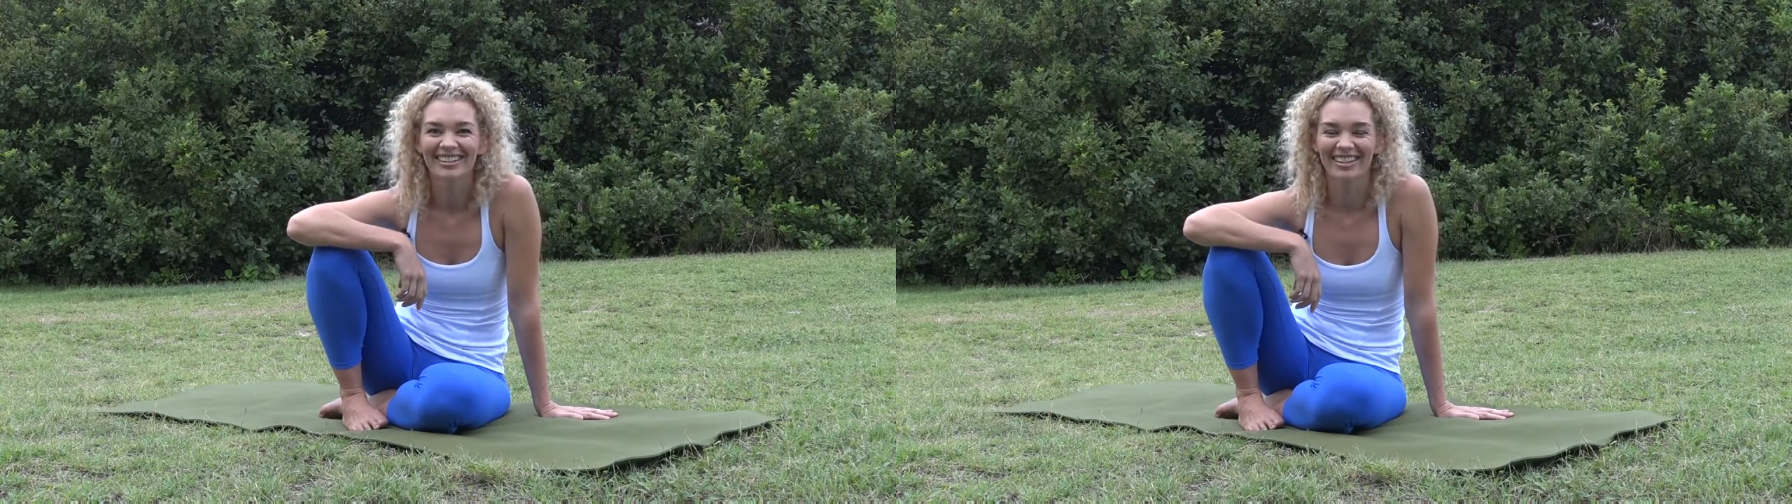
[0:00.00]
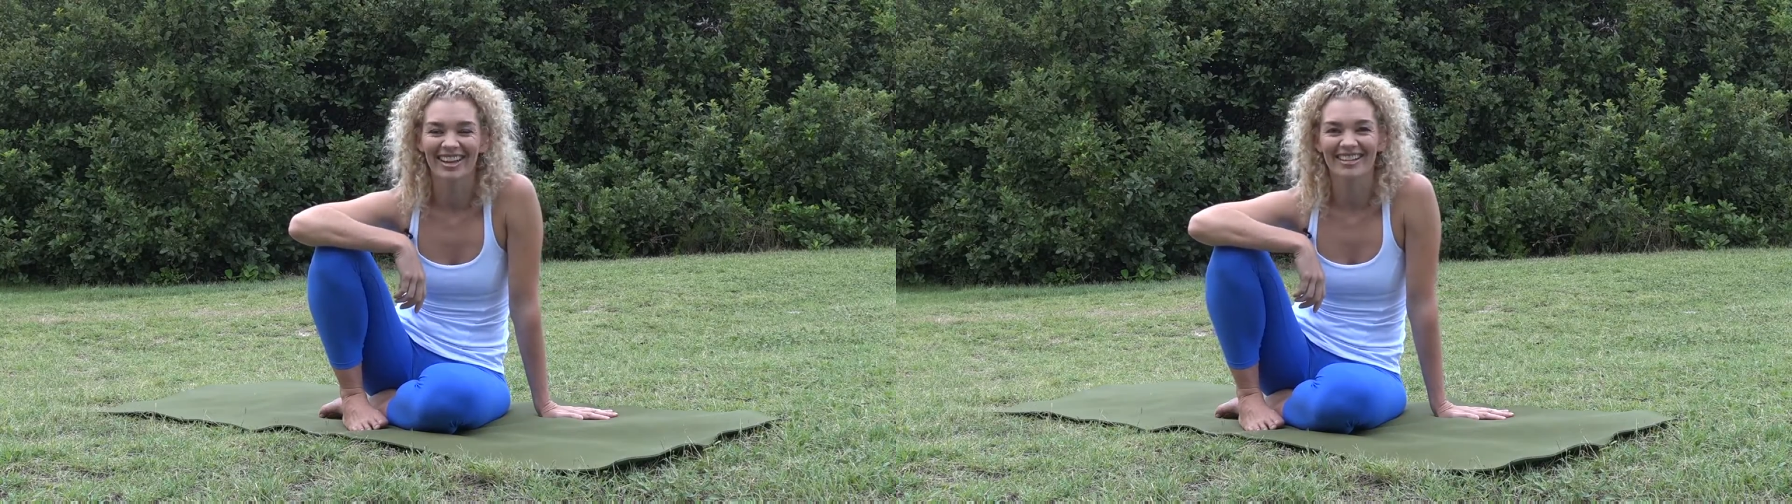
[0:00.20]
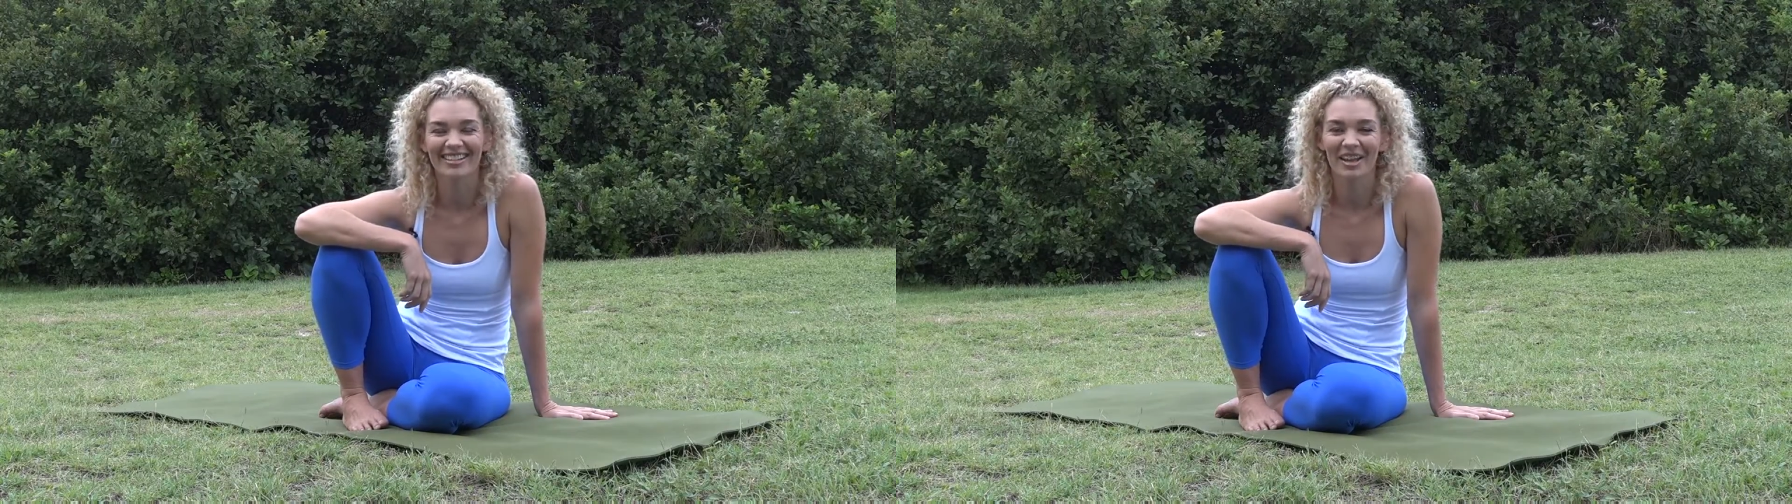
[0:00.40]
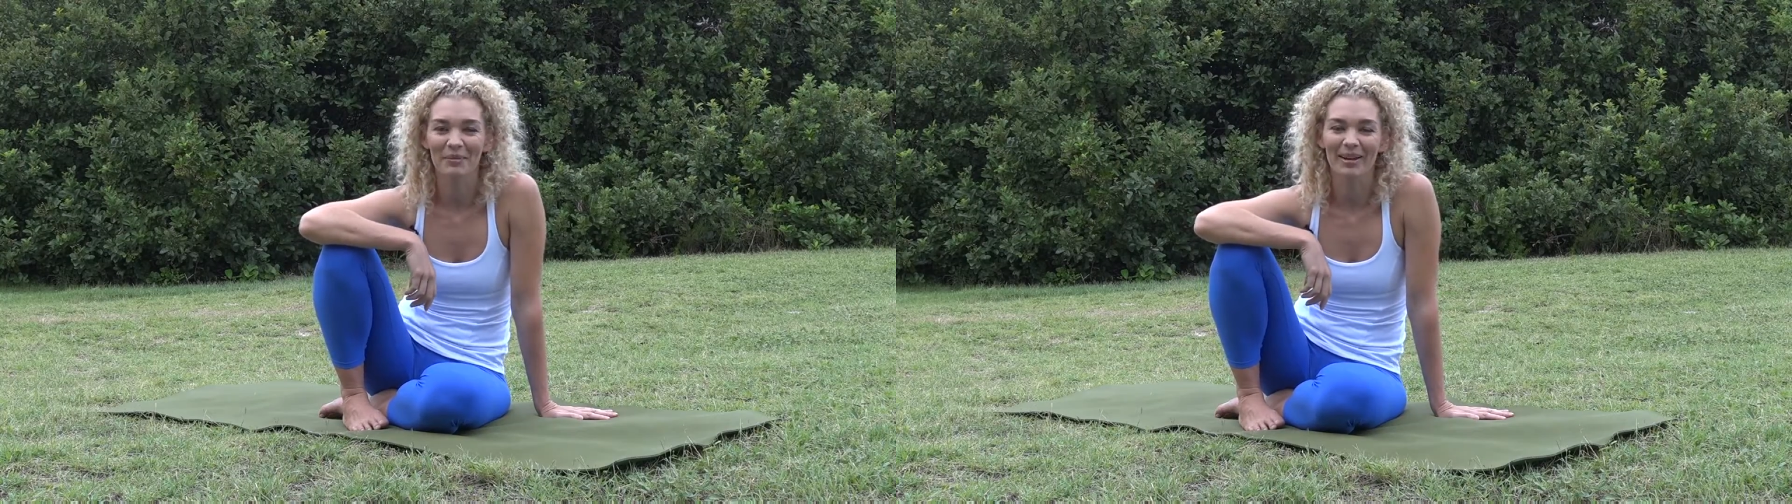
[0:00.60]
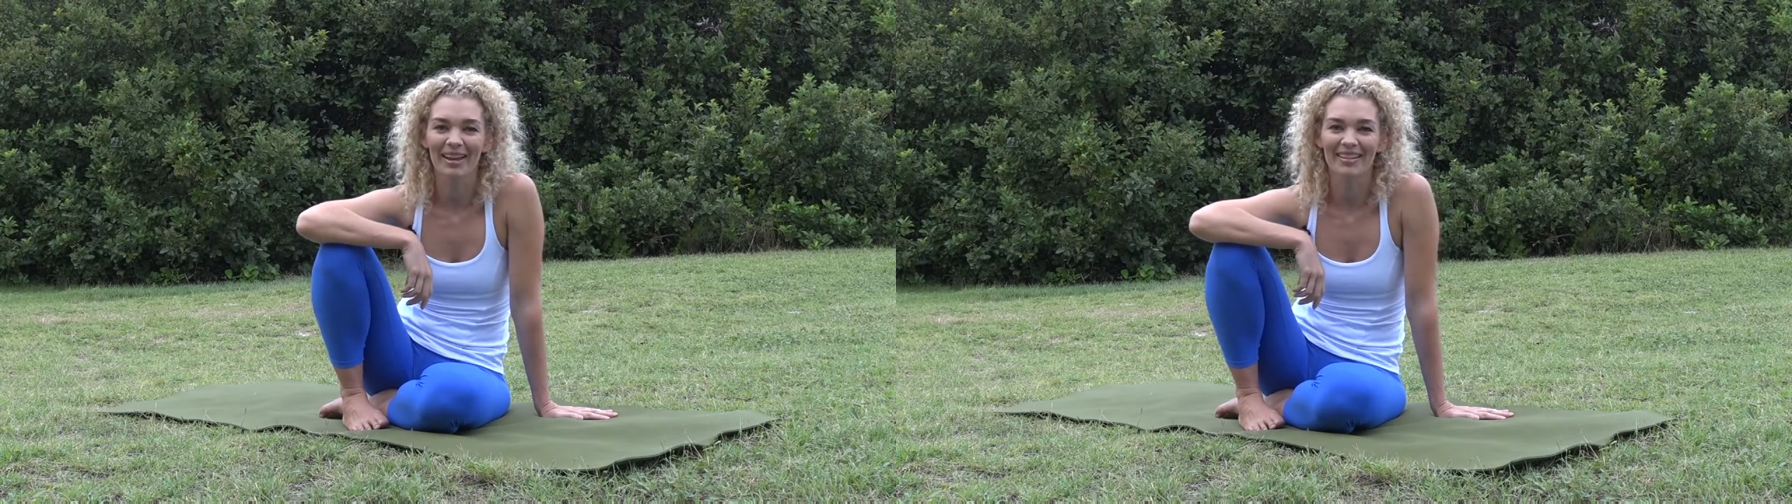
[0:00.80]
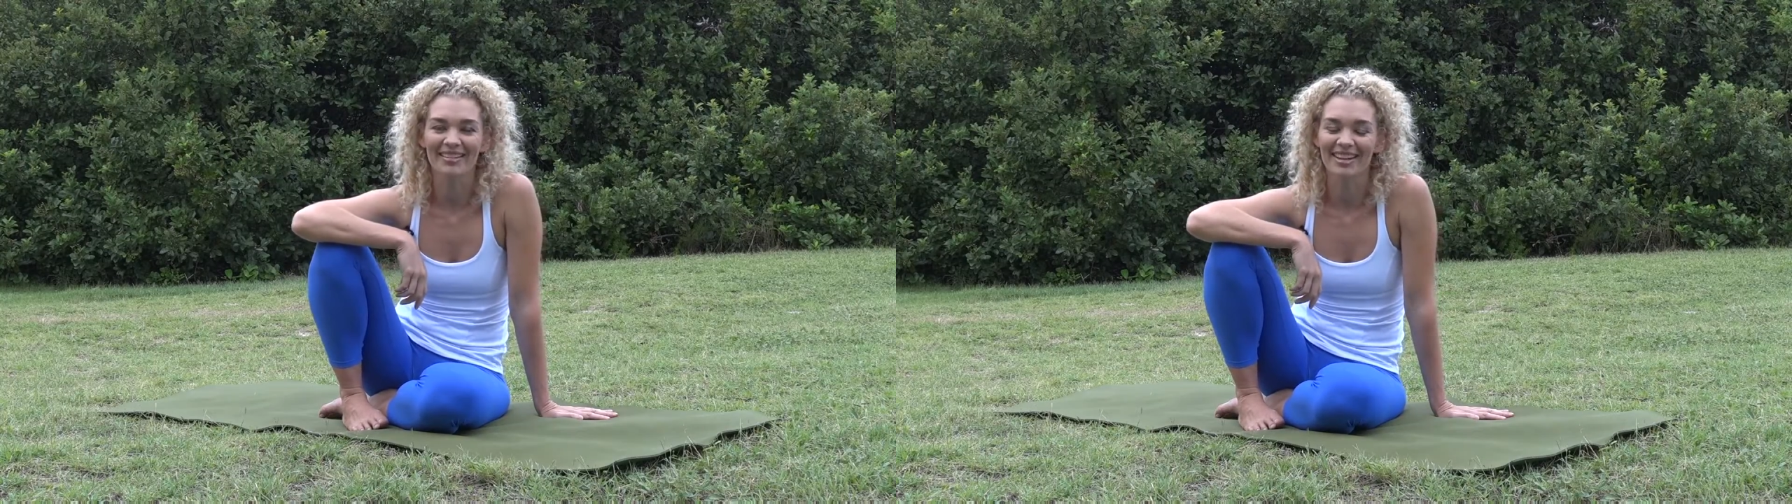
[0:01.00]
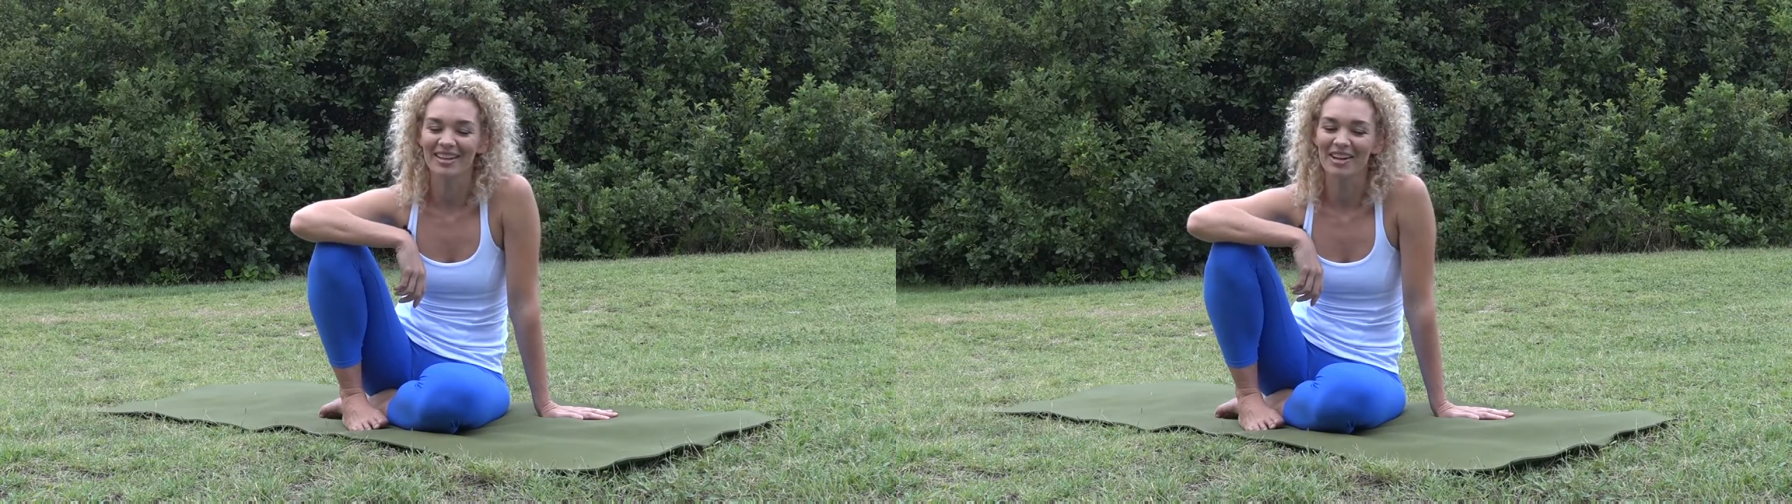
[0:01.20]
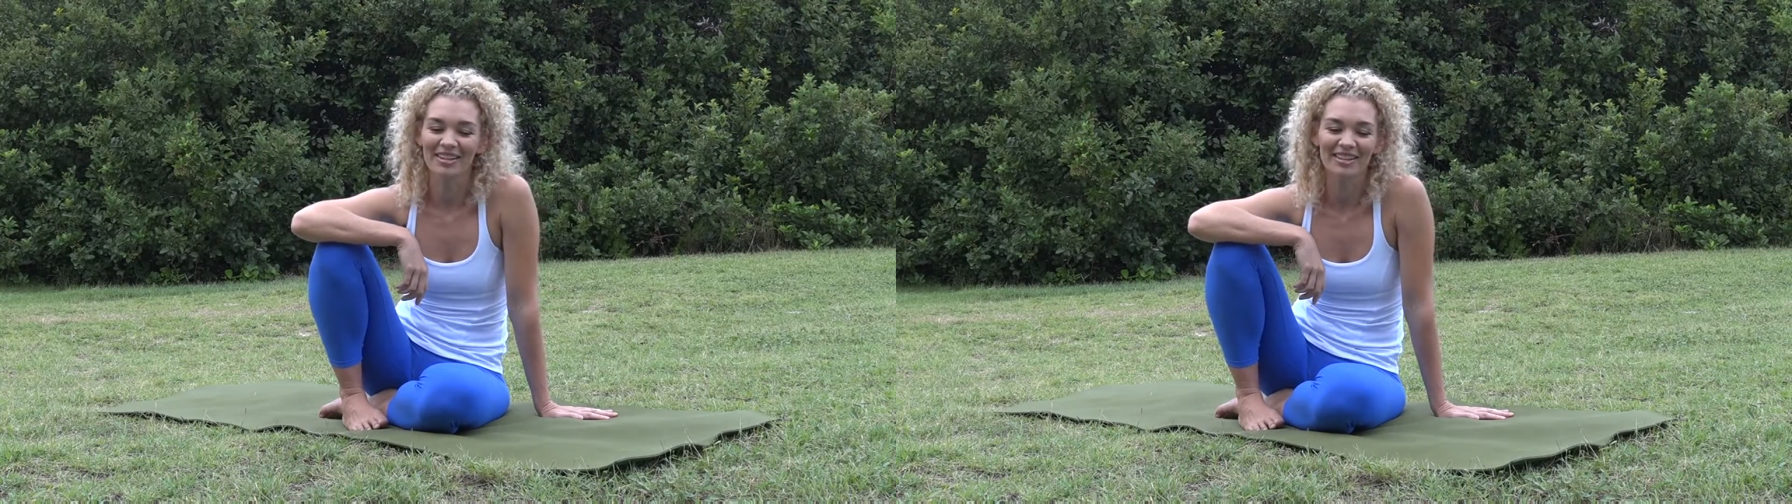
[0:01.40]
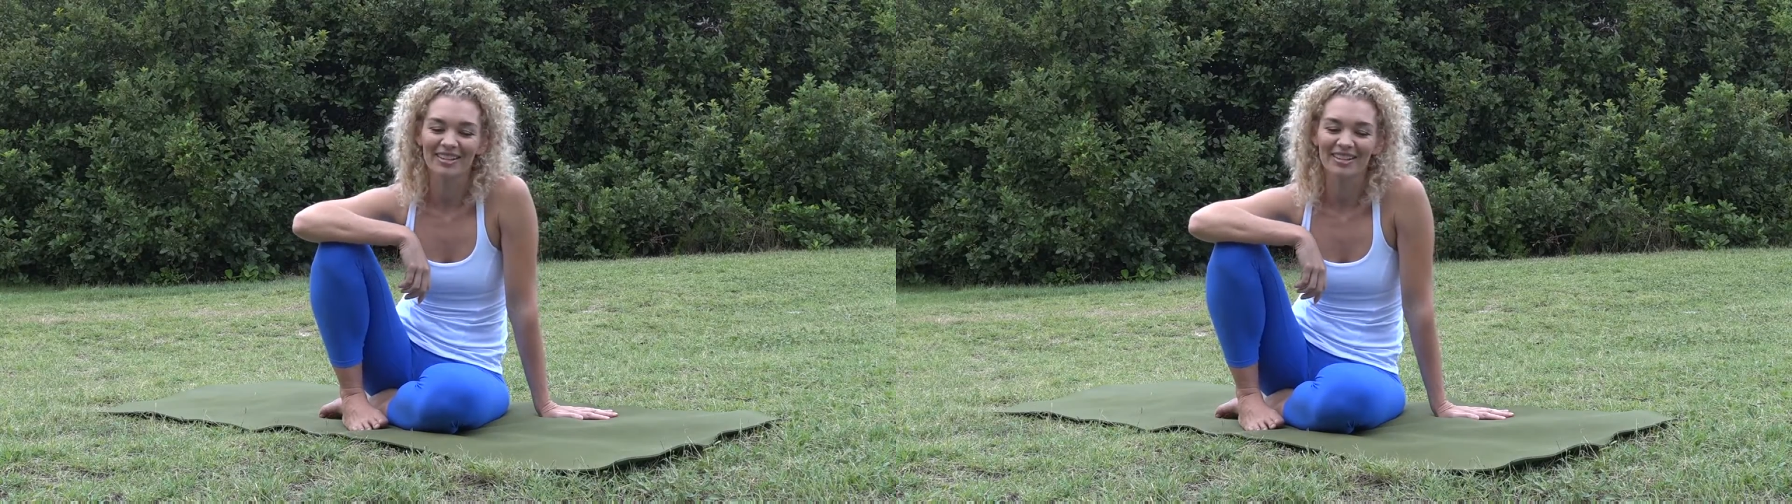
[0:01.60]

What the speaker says: to get to that place, and I